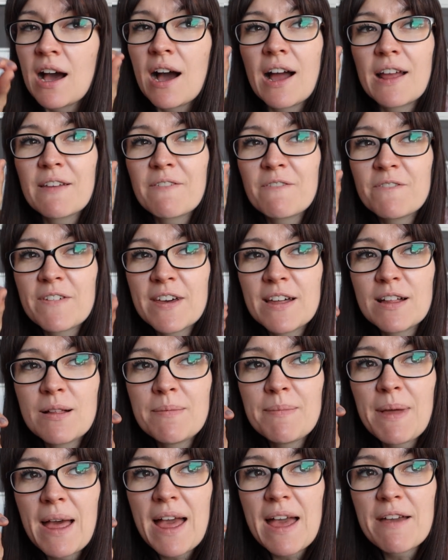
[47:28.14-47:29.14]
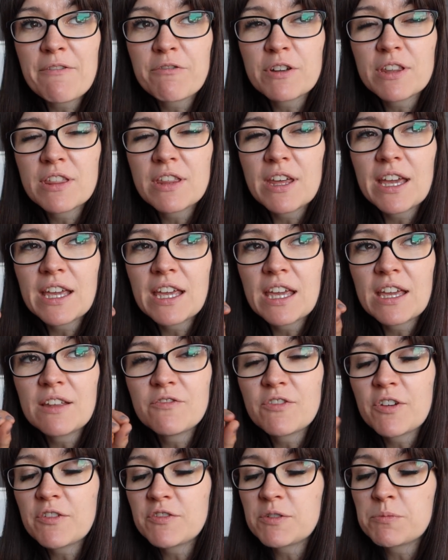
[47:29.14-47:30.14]
I film everything in
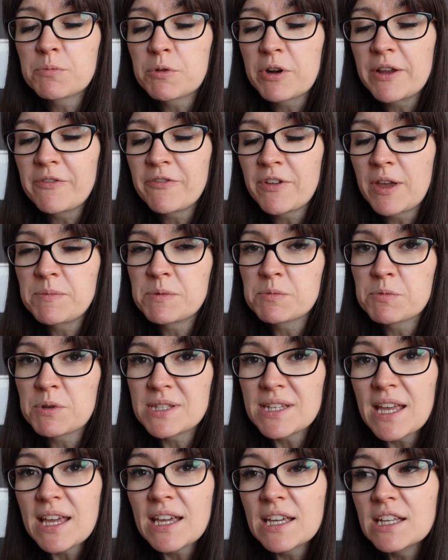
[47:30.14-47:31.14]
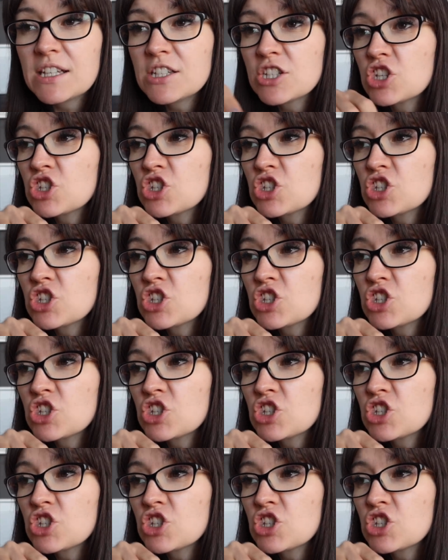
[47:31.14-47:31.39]
50 frames per second